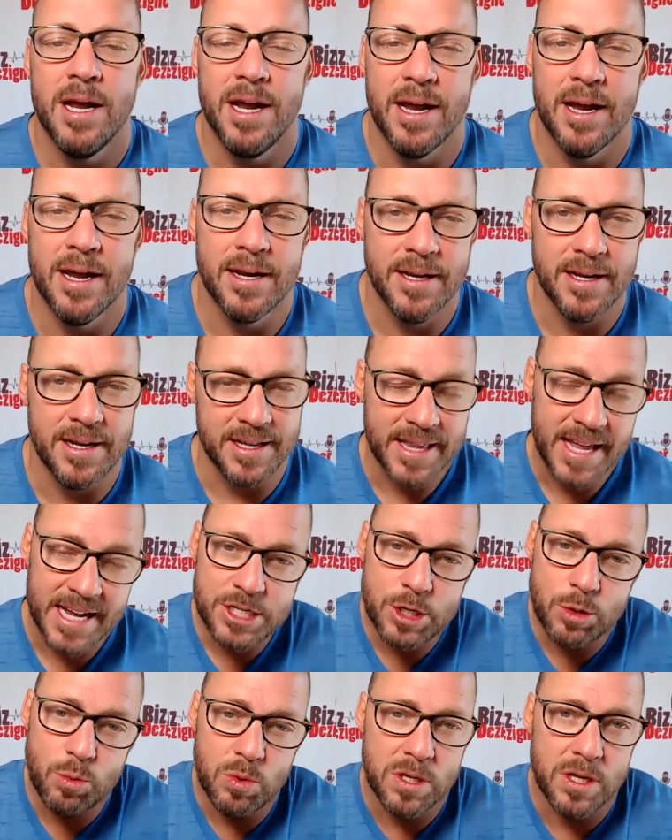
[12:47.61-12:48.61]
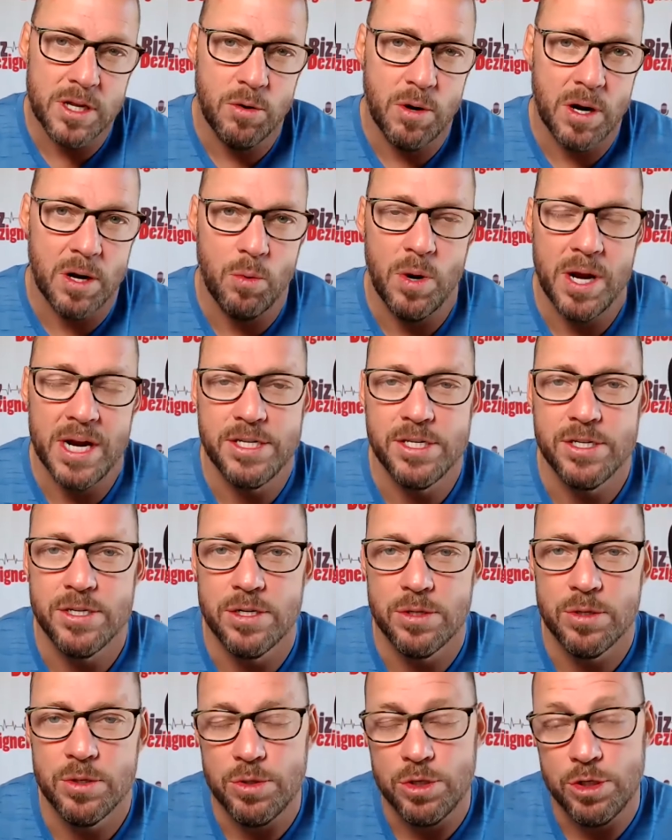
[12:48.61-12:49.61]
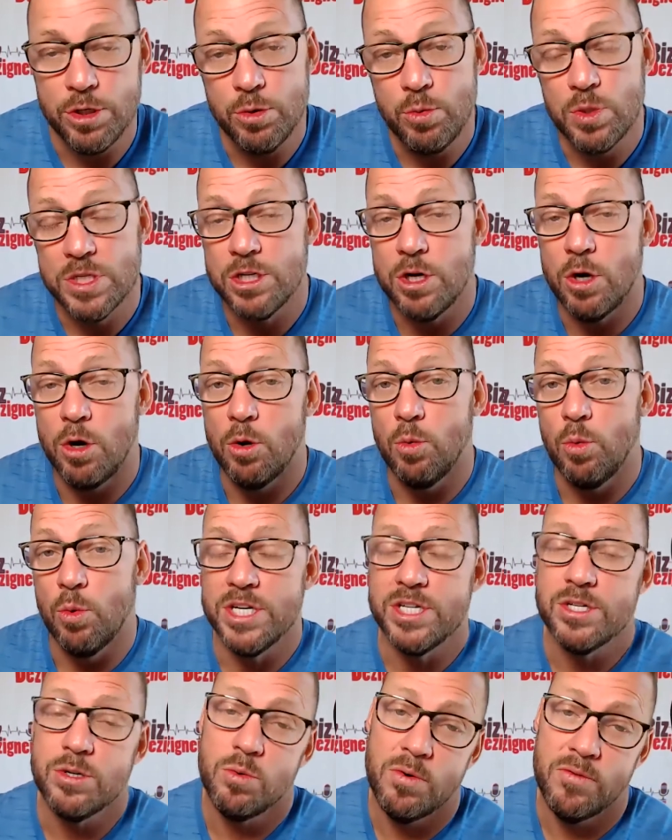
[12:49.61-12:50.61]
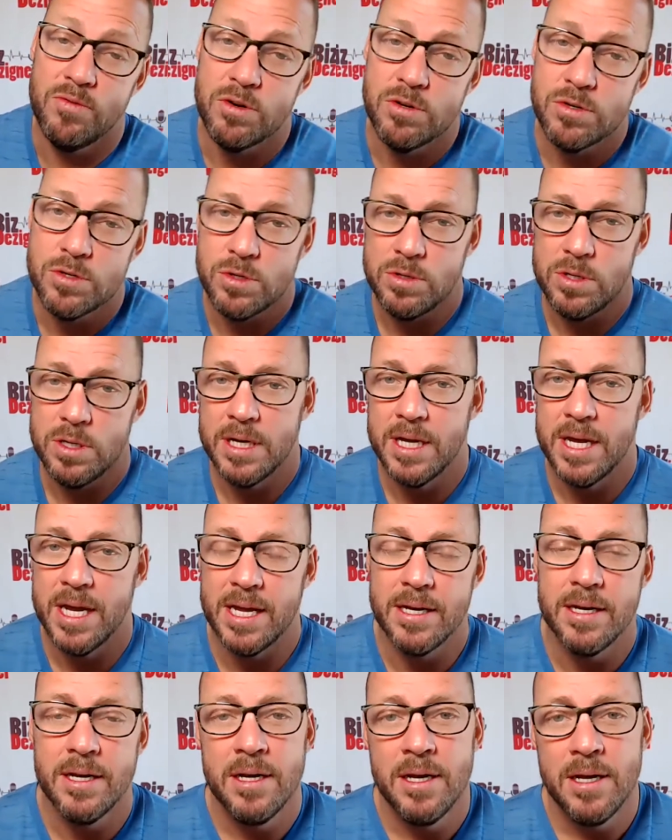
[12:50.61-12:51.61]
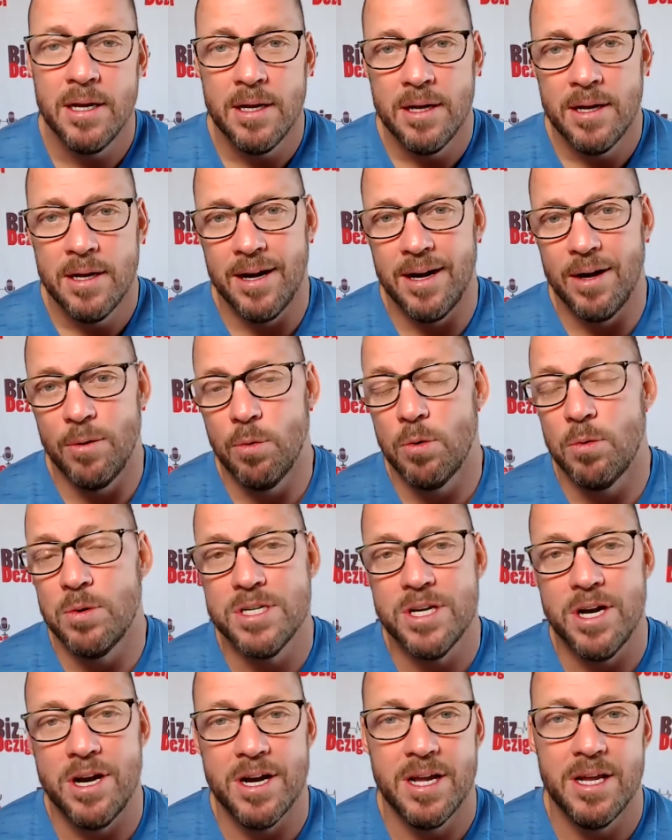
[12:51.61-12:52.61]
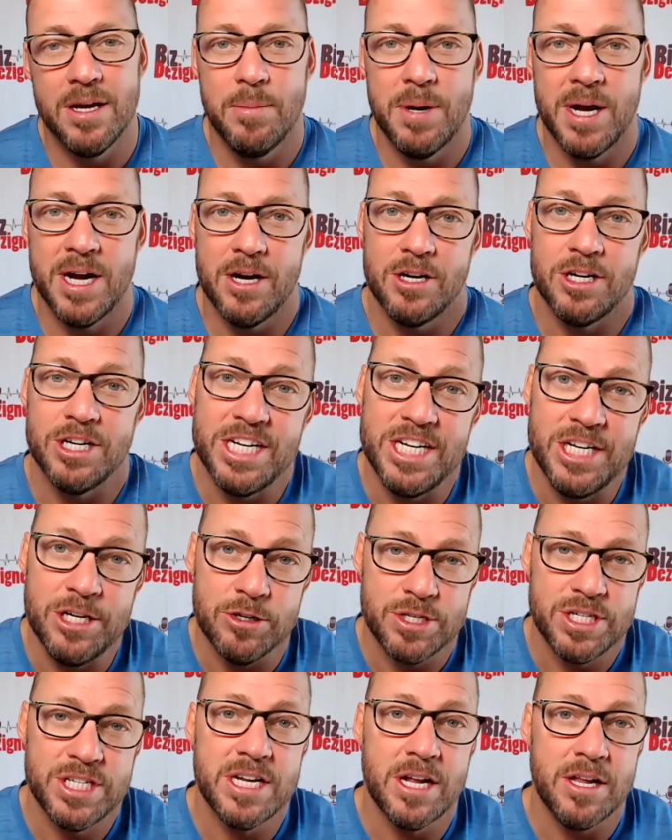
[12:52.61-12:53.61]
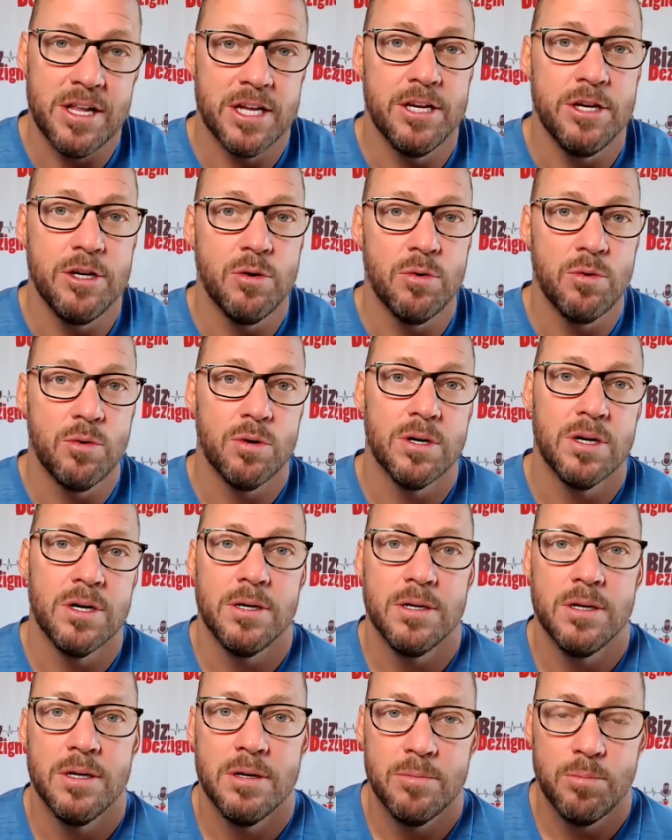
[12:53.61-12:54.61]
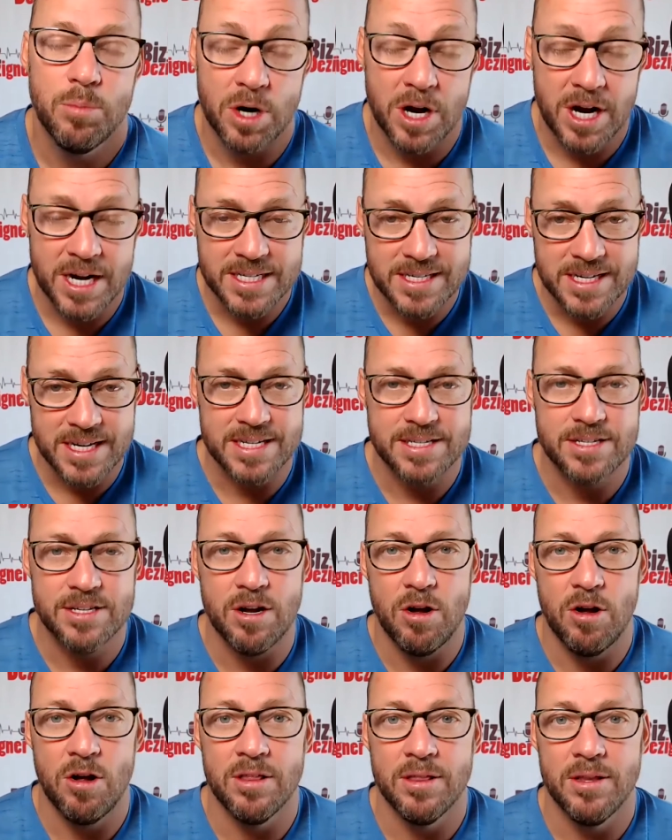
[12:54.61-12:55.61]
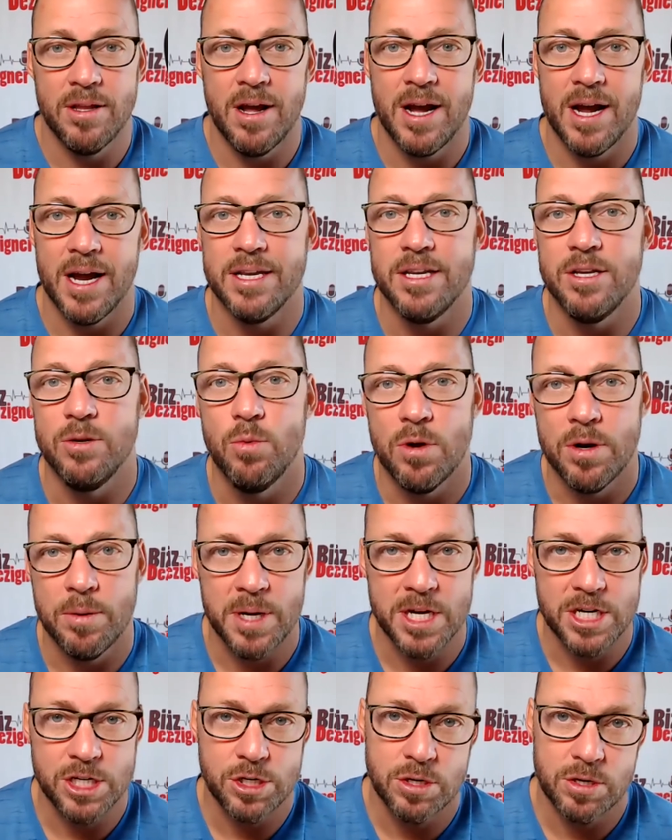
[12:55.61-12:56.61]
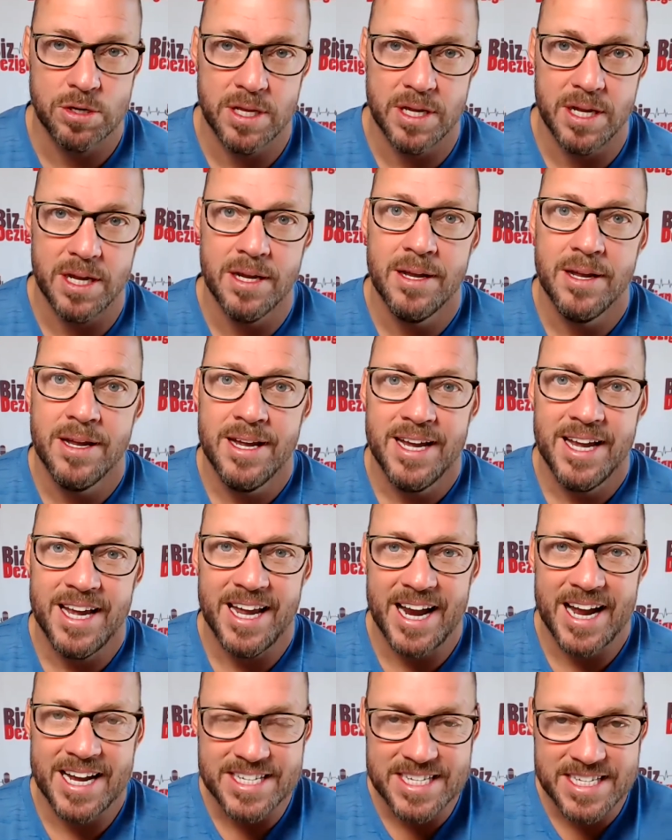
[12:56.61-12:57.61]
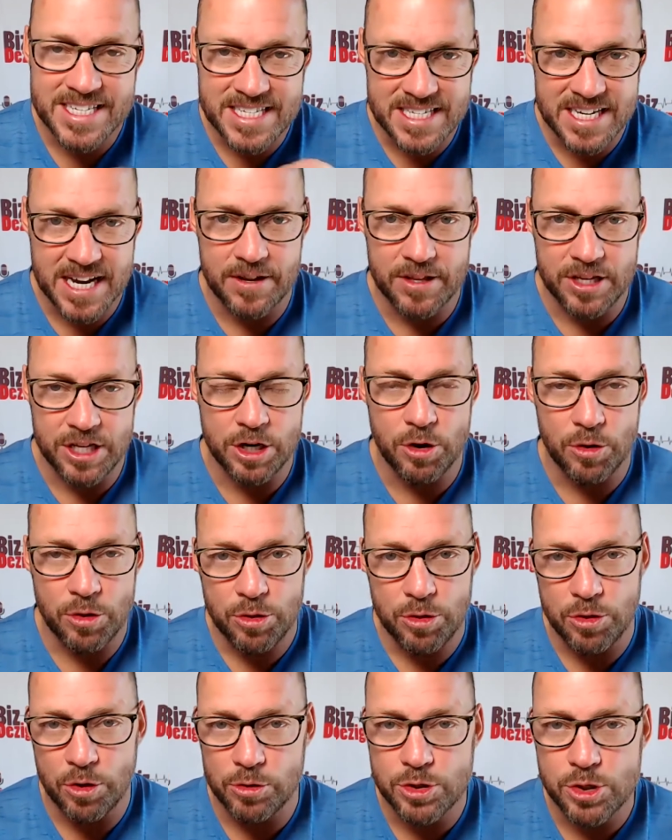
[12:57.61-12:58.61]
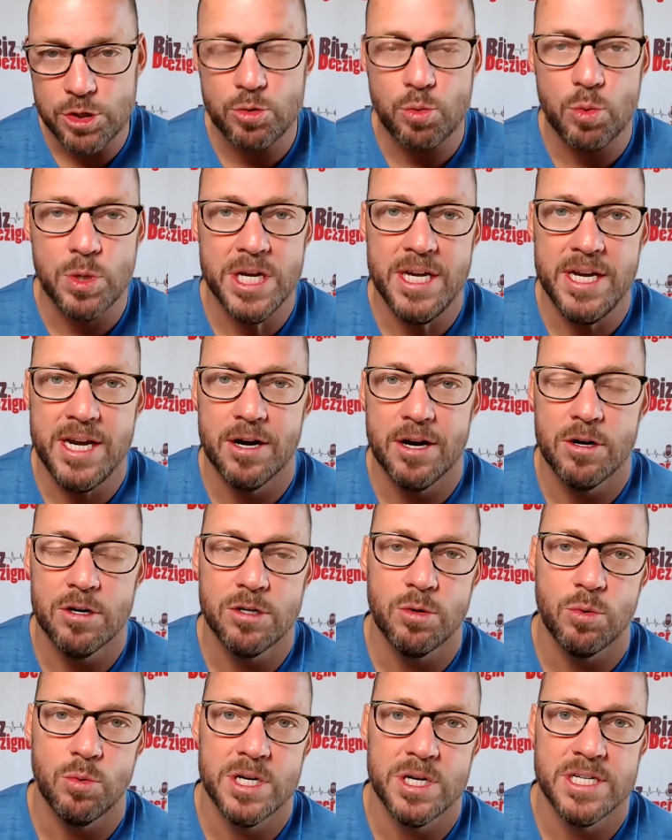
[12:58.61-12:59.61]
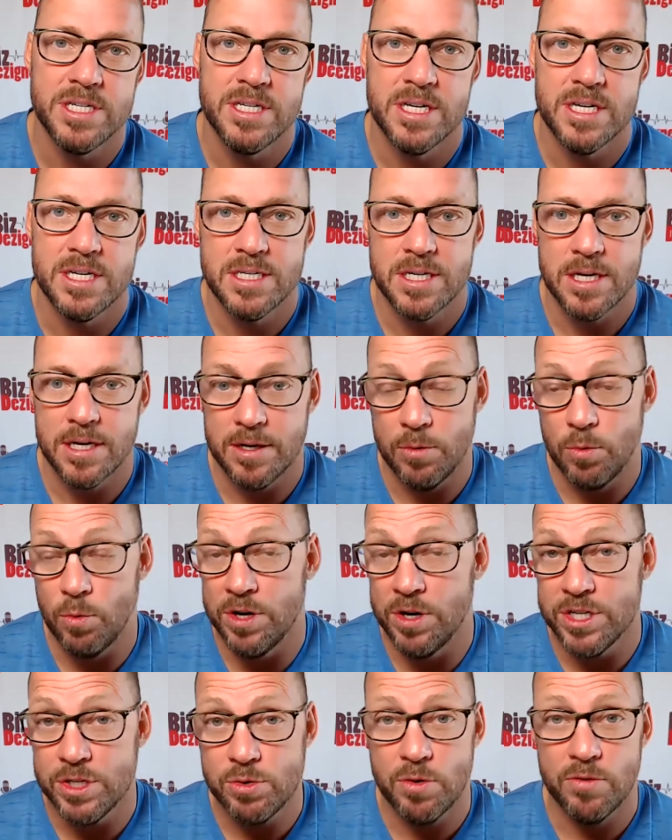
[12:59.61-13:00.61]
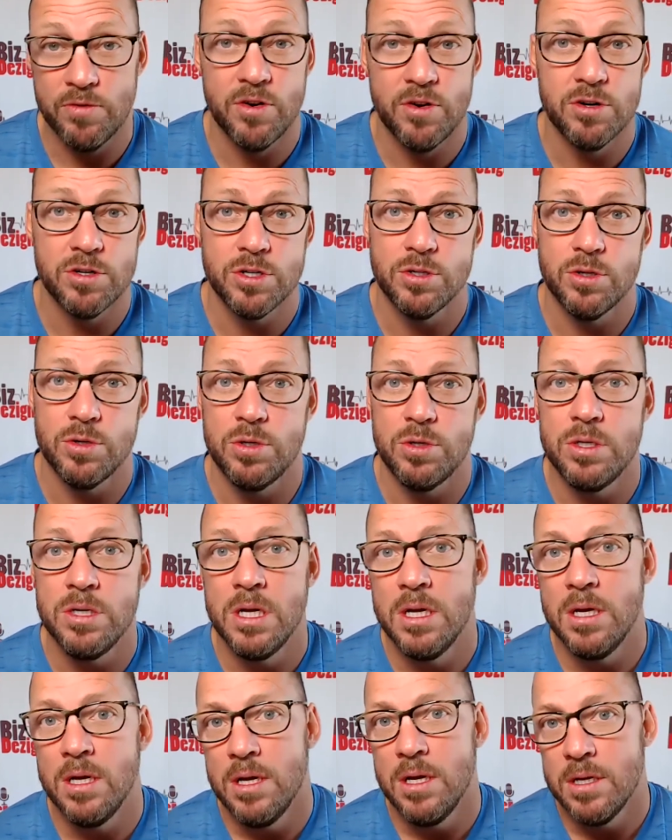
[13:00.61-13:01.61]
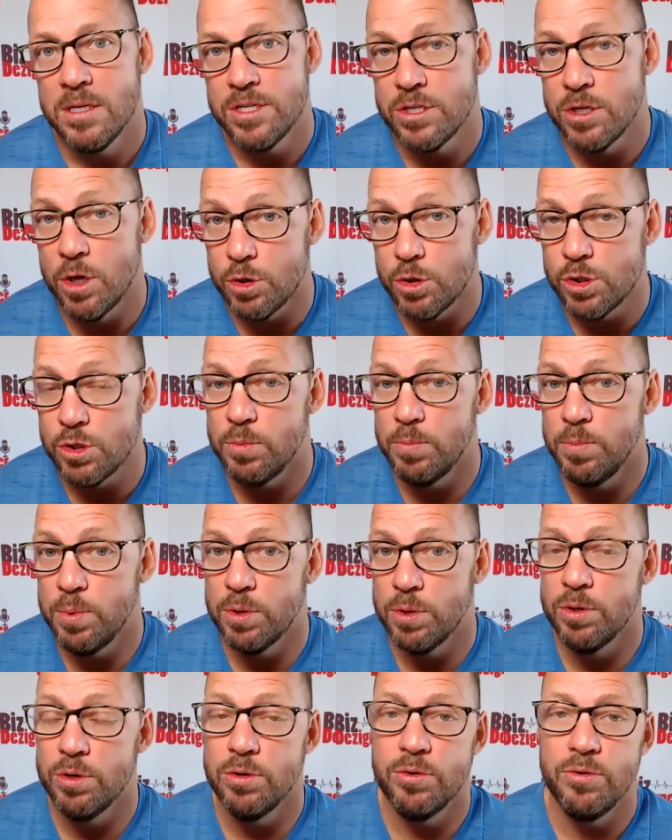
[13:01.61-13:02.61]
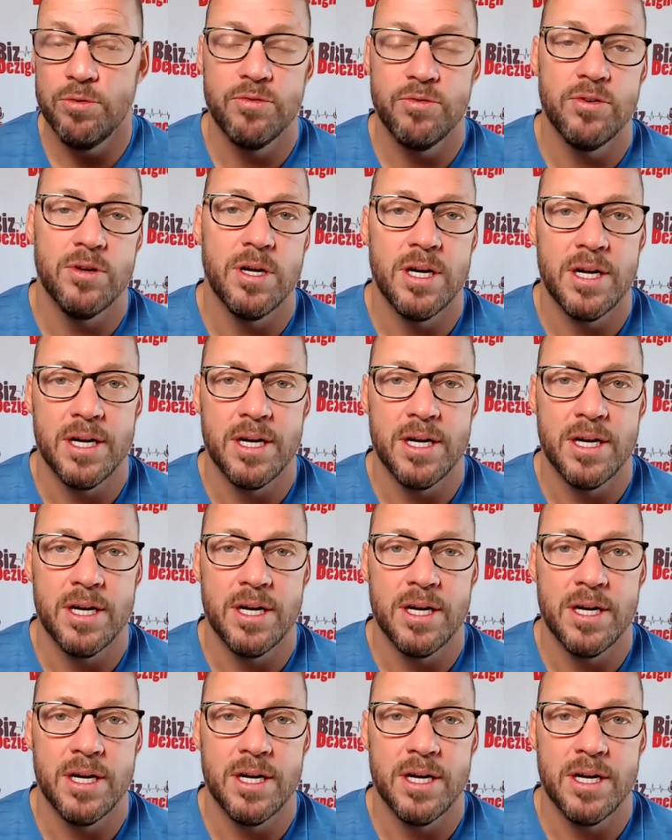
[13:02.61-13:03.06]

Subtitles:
And that's a really great way to do what's called risk reversal. Again, when we're talking about, selling your process online, you want to make sure that it has set, those three characteristics: at risk reversal, social proof,